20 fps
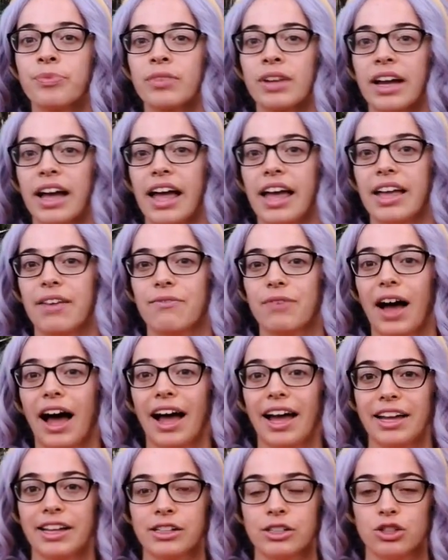If
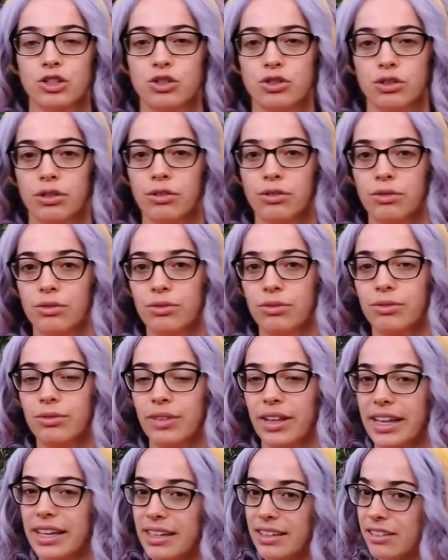I don't
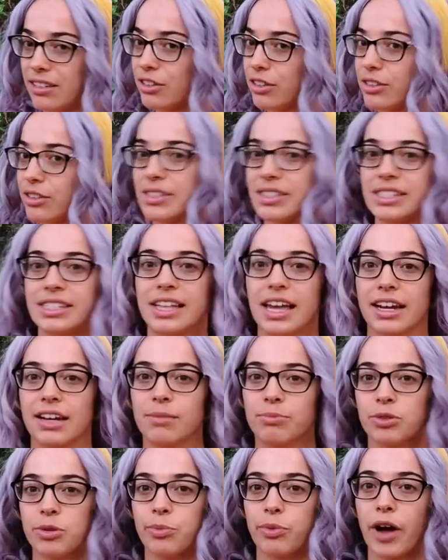like set up
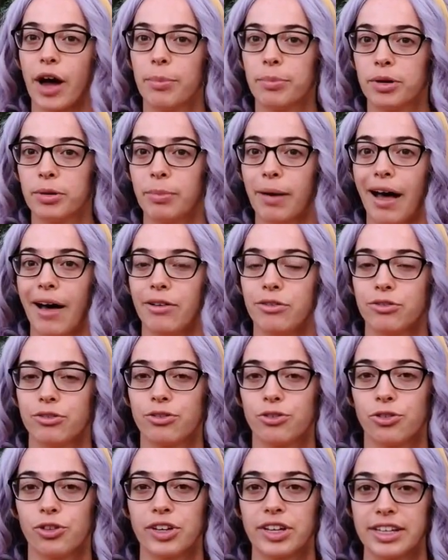the proper
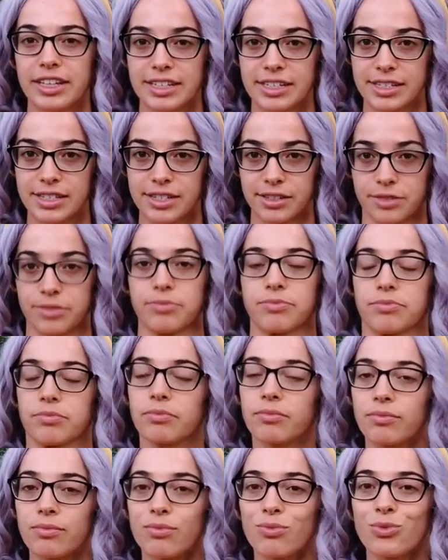boundaries,
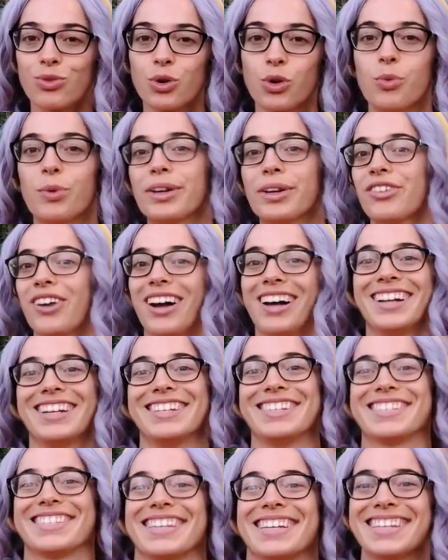which
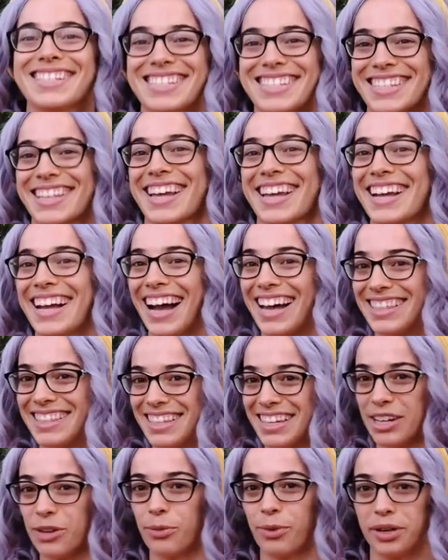honestly is like I
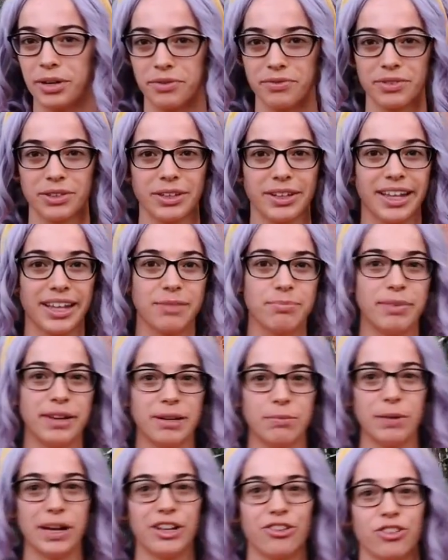think one of the like big
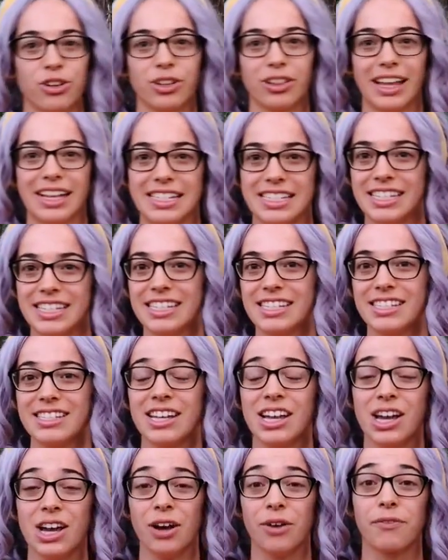major lessons
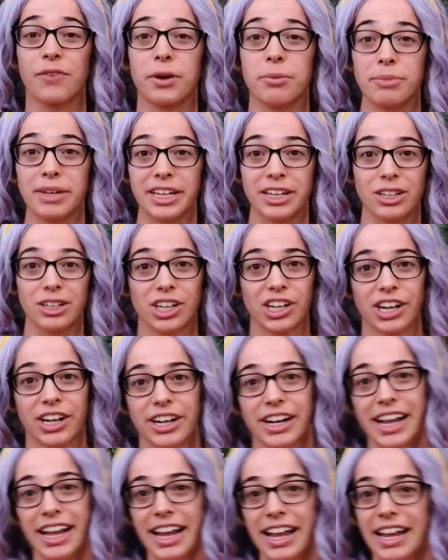for me to learn
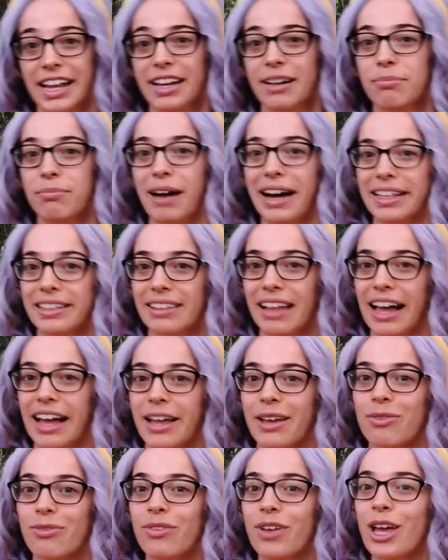in my life.